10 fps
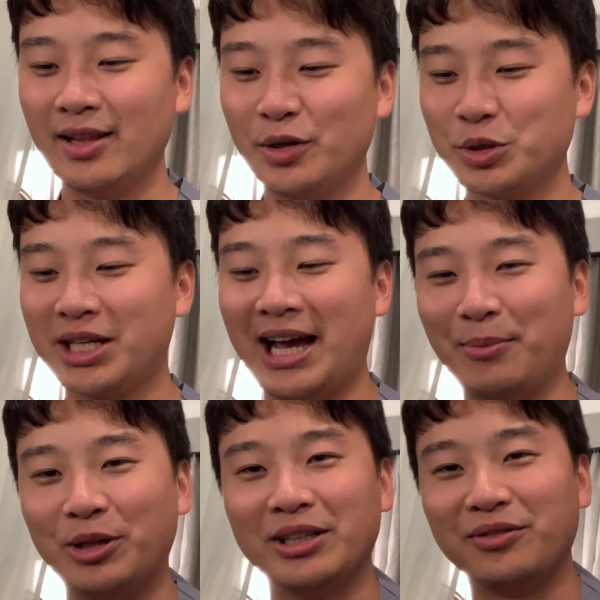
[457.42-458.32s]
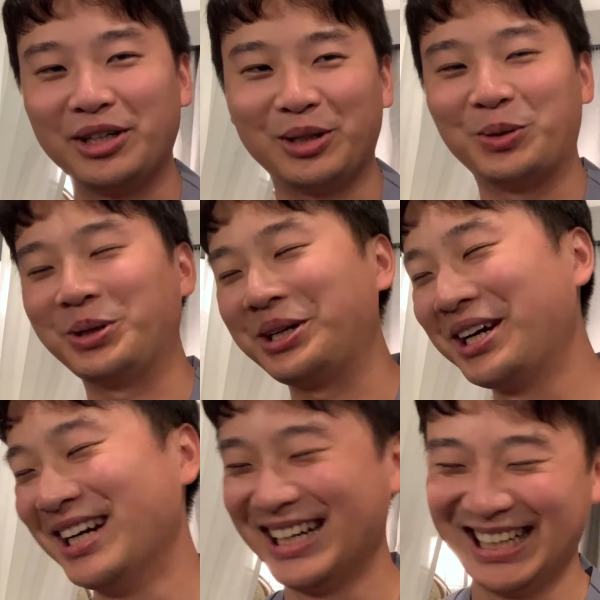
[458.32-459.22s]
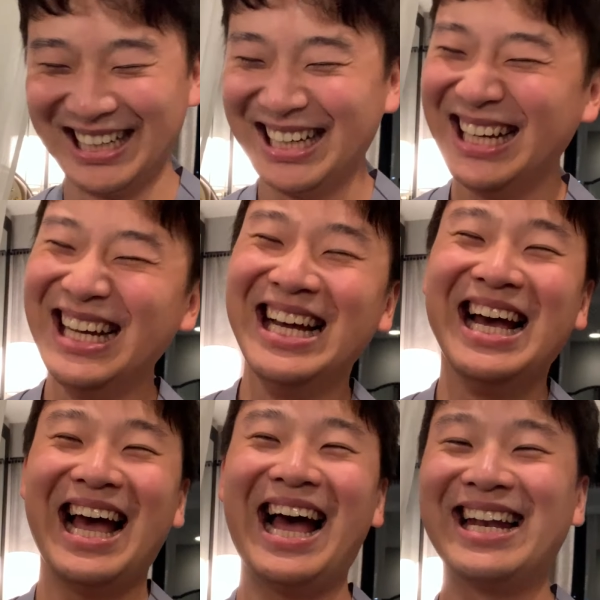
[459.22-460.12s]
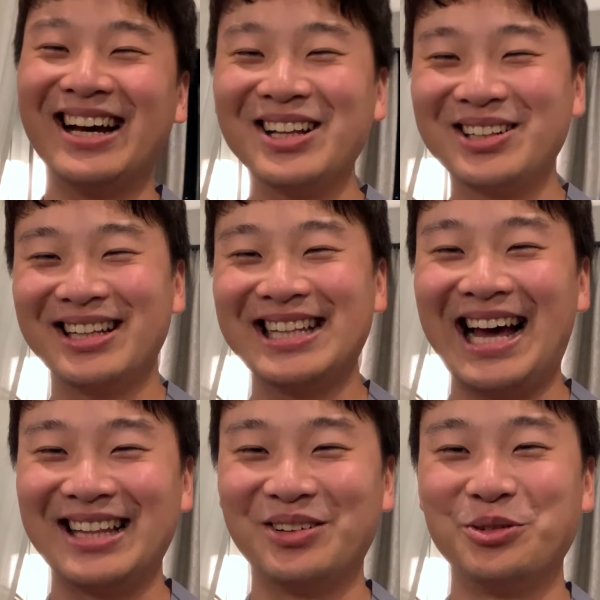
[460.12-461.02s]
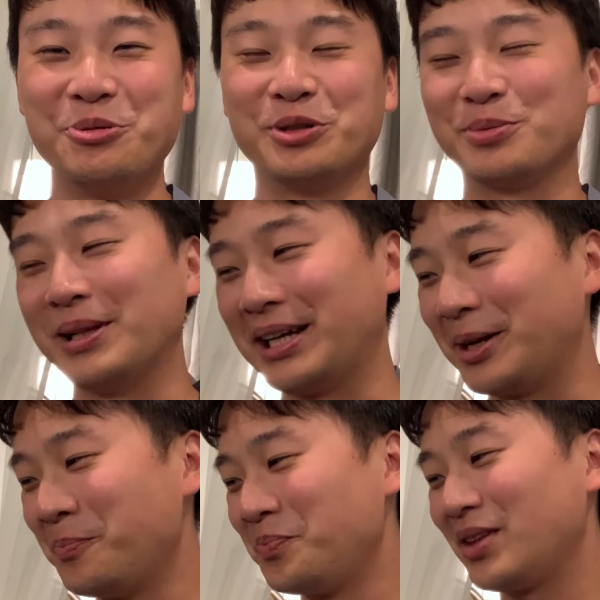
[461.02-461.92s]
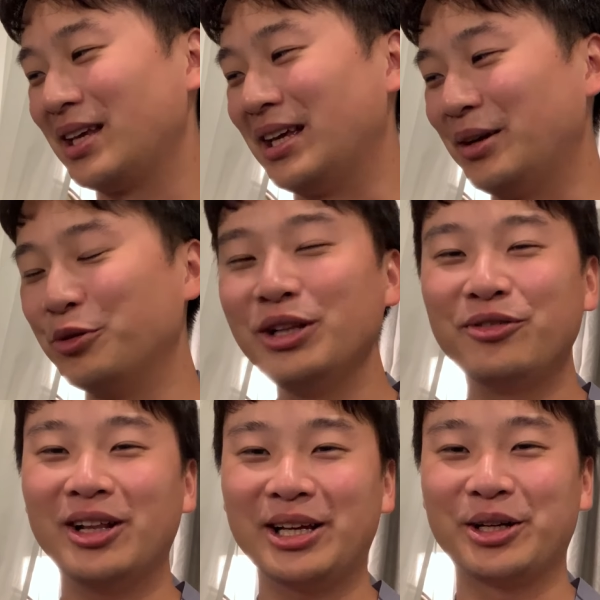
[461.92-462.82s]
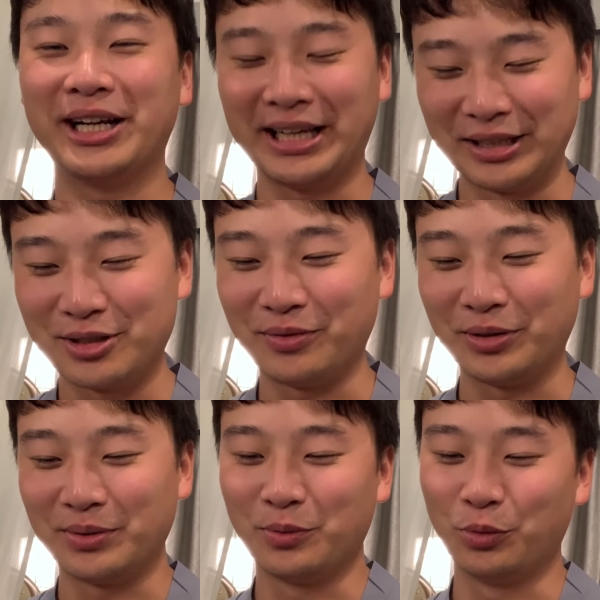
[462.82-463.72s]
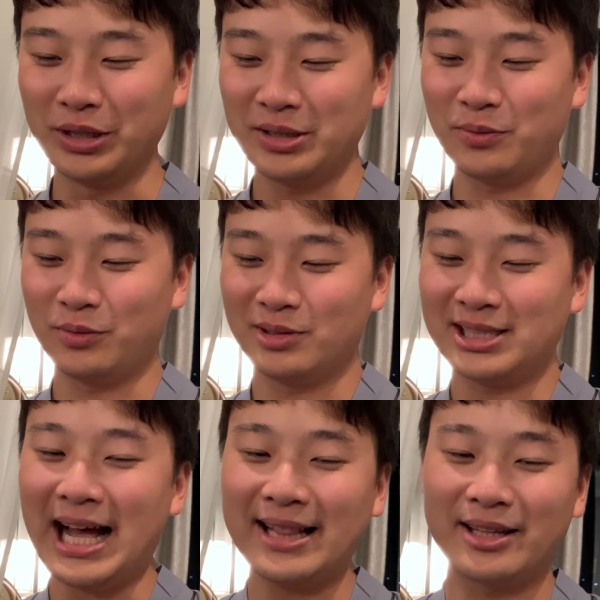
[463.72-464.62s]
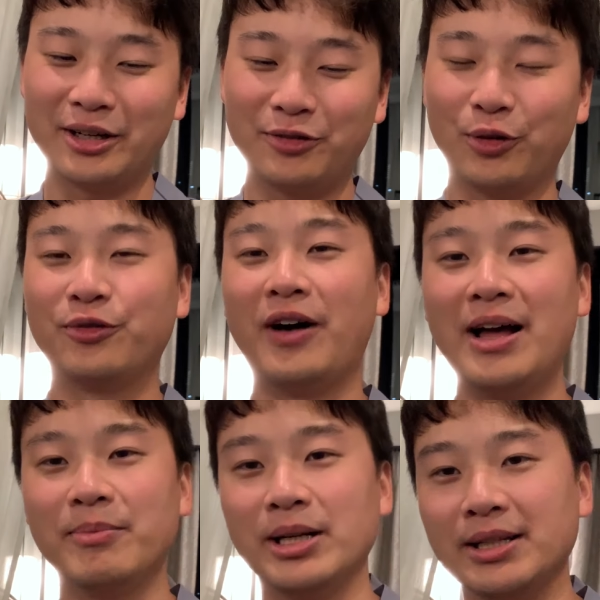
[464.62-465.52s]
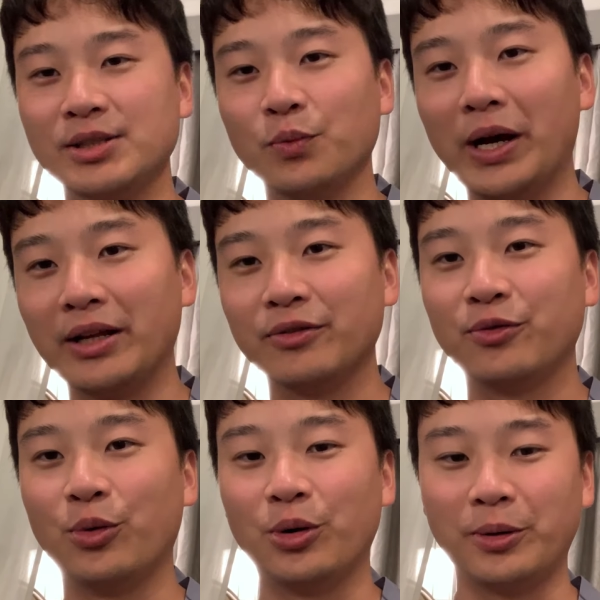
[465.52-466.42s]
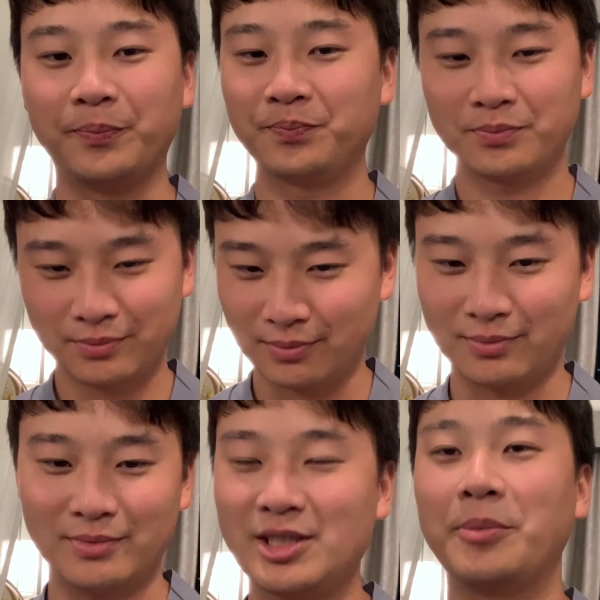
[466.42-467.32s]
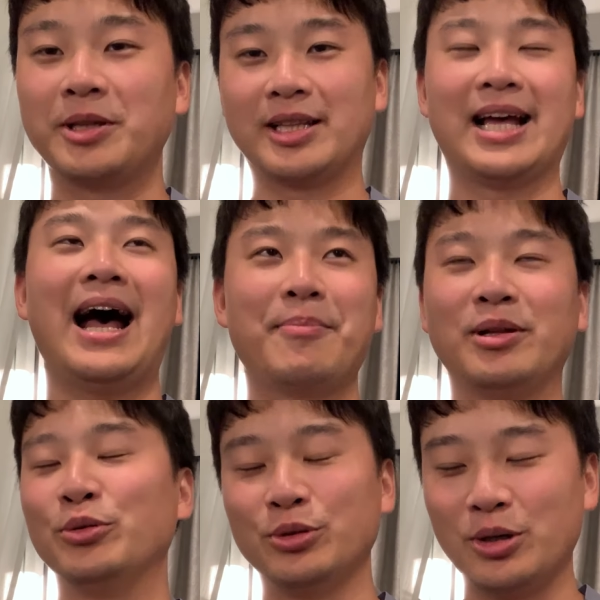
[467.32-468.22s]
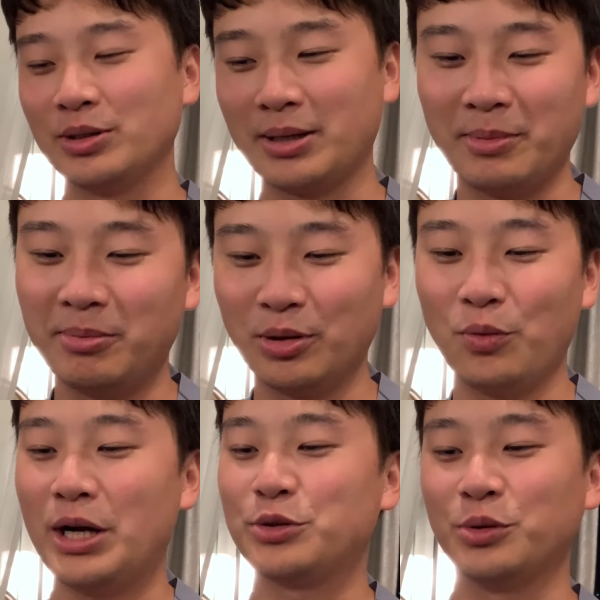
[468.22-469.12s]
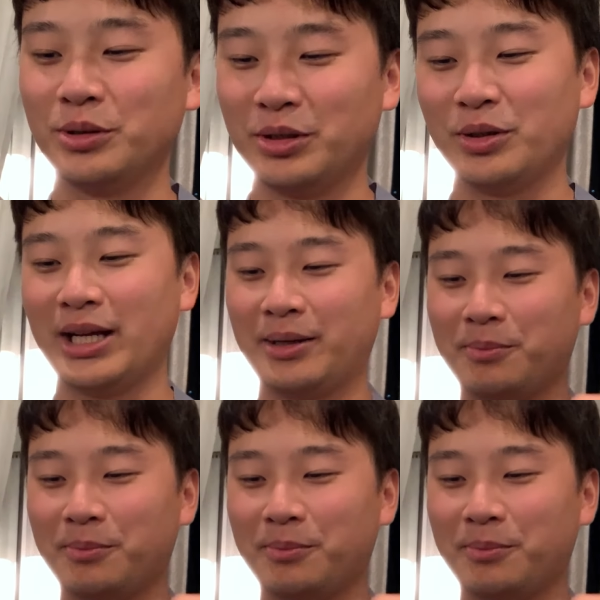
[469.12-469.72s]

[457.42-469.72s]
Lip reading: then there was a camera at the very corner. And other than that, the room was blank. It really felt like you're getting interviewed. We sat there for 5 minutes waiting for something to happen. Who knows? Like maybe the watch will, like